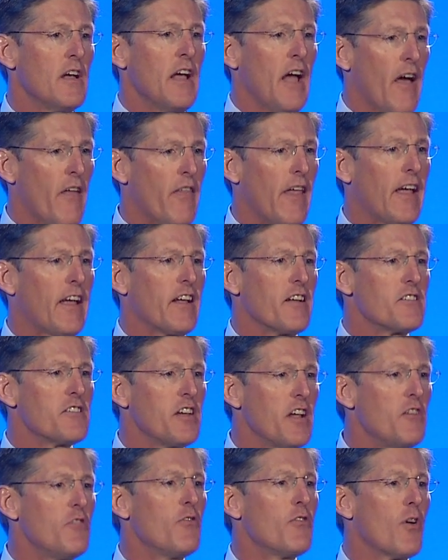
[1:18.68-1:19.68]
And they
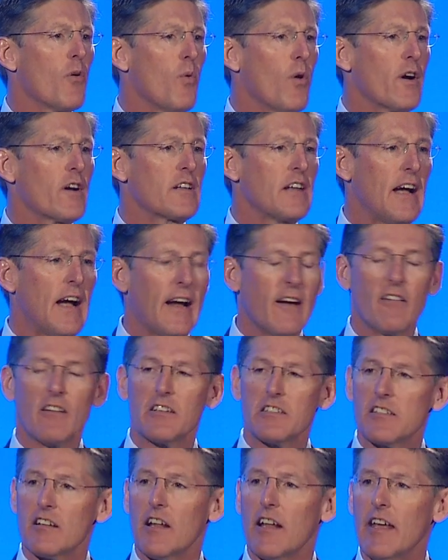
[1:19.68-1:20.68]
continue to work
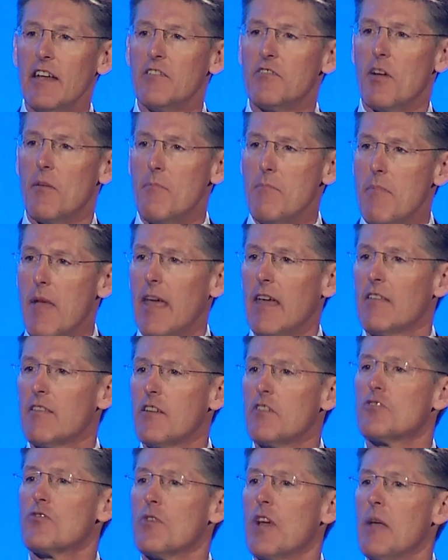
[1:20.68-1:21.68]
tirelessly to make
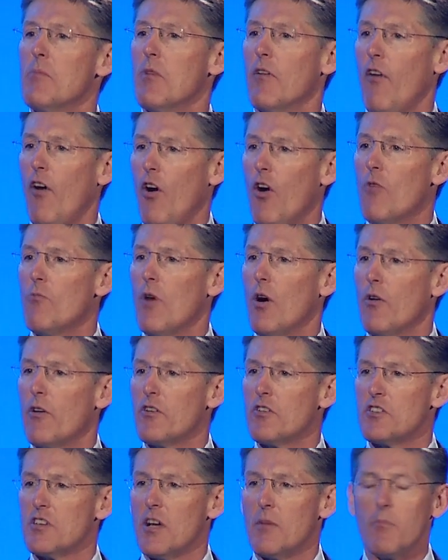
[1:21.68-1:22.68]
the dream of home
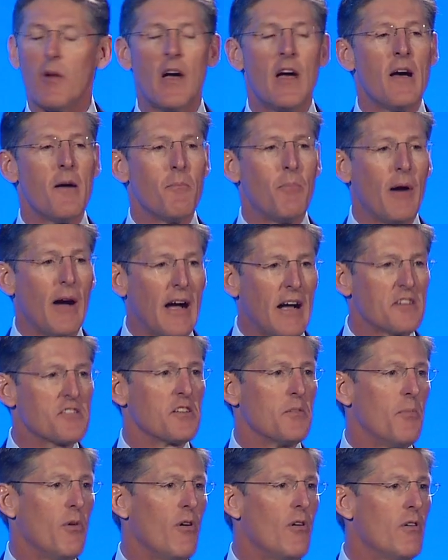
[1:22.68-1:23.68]
ownership
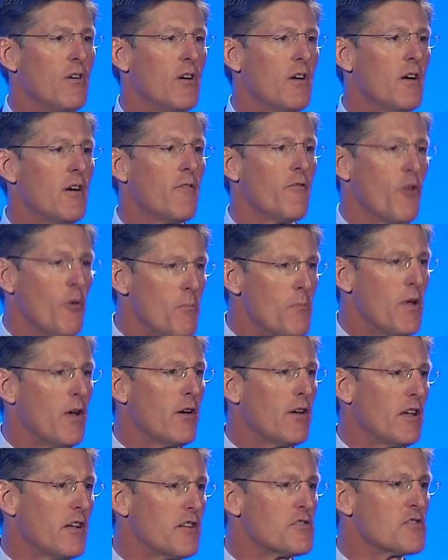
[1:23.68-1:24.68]
possible for
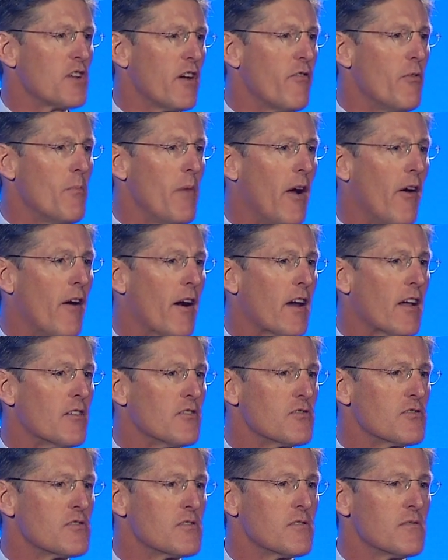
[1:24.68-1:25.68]
millions of
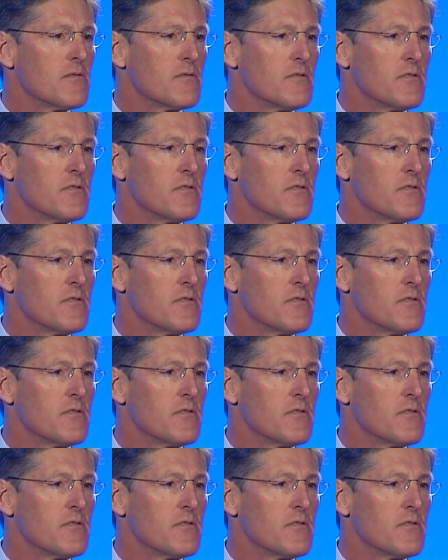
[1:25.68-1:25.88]
Americans.